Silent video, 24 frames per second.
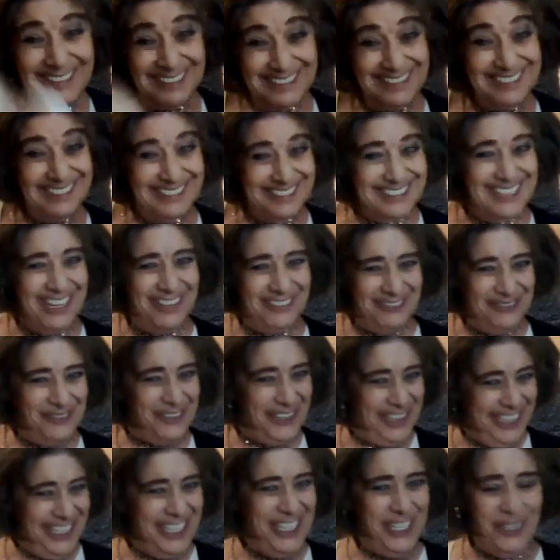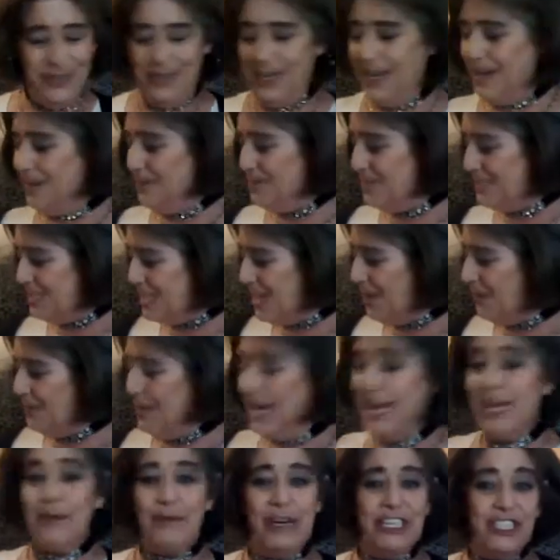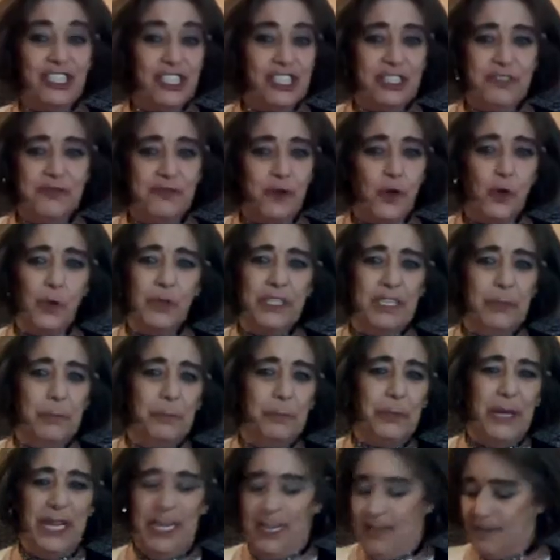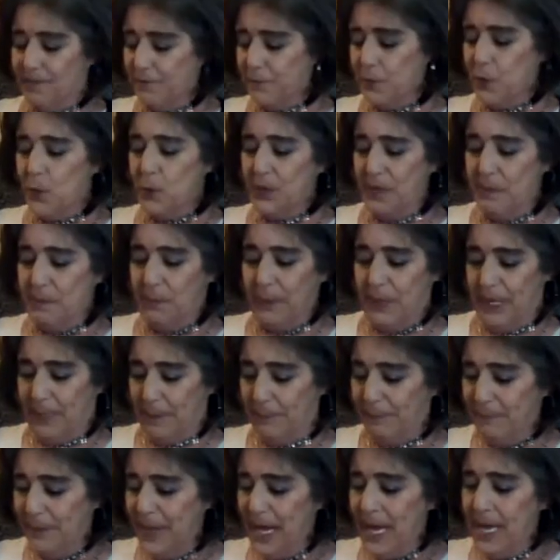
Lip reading: Is that pretty cute, huh? So, anyway, just folding and pinning.